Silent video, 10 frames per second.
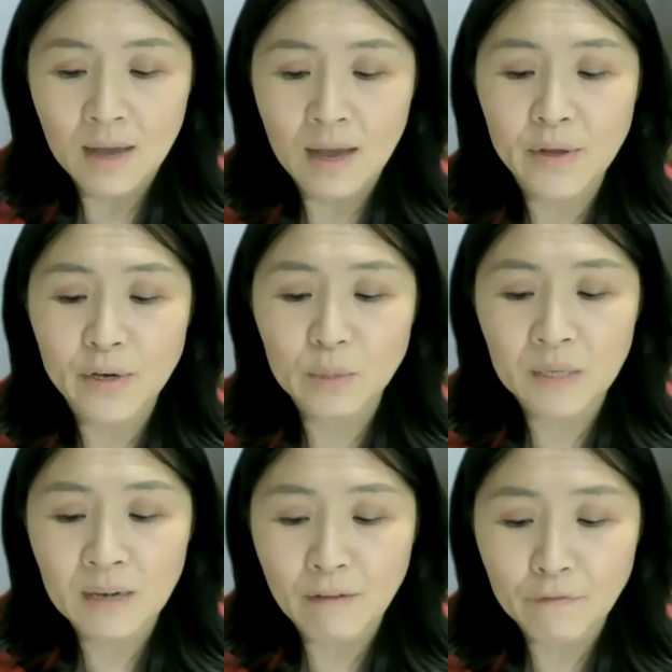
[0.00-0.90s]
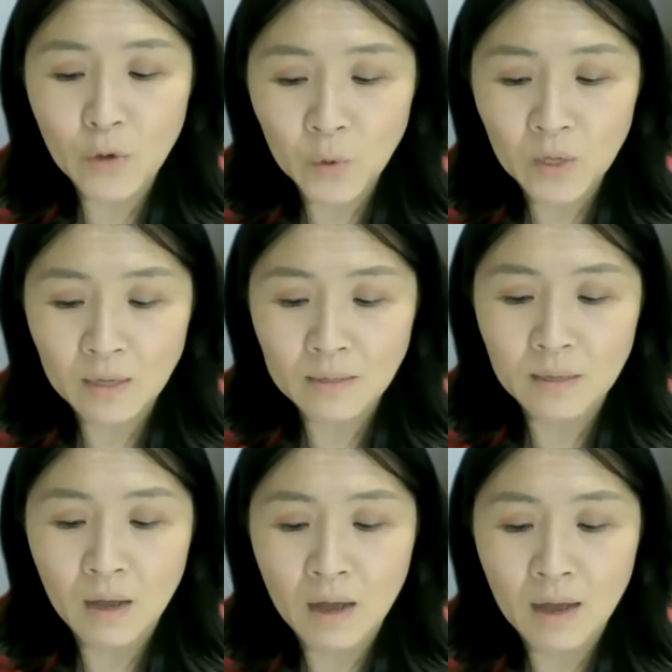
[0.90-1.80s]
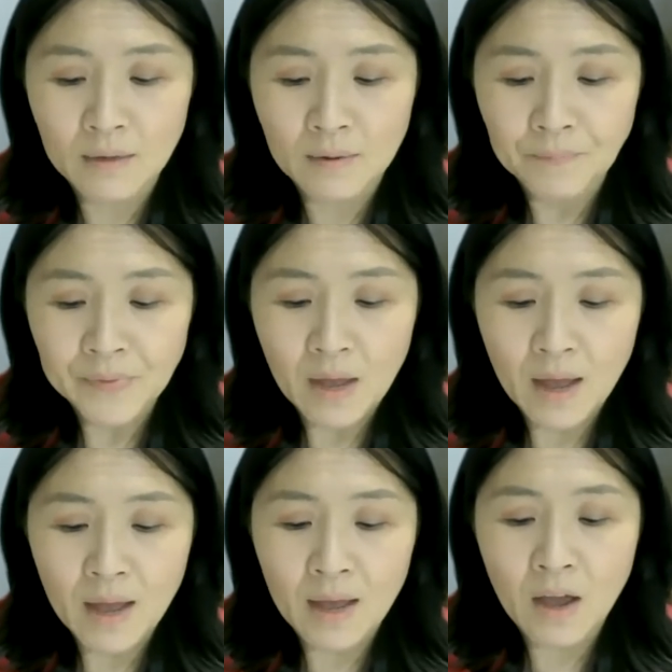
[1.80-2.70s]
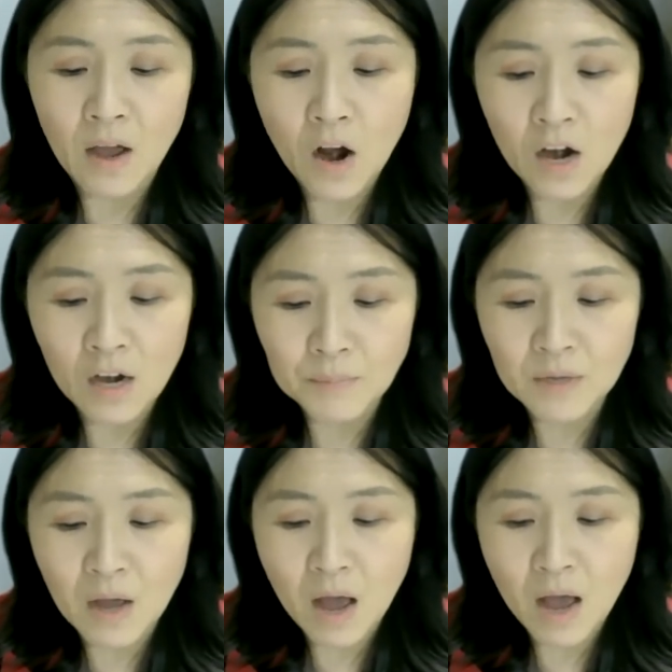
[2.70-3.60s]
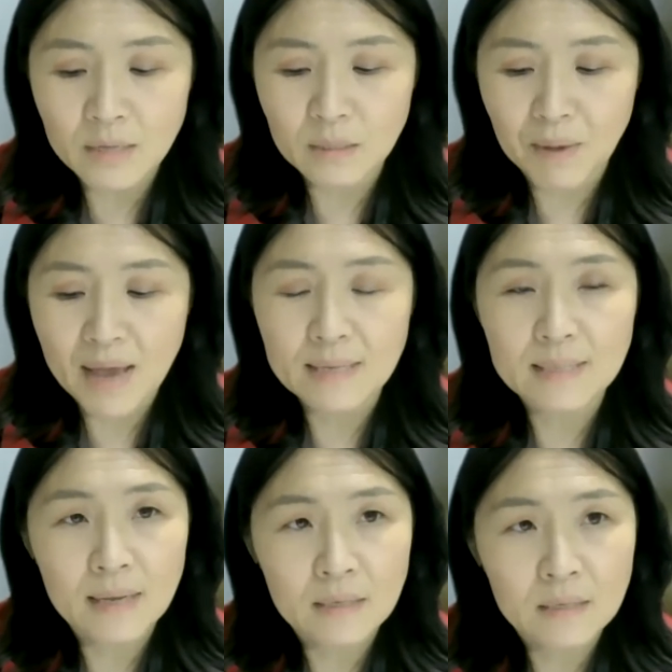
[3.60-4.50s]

there's been a focus on harms caused by sex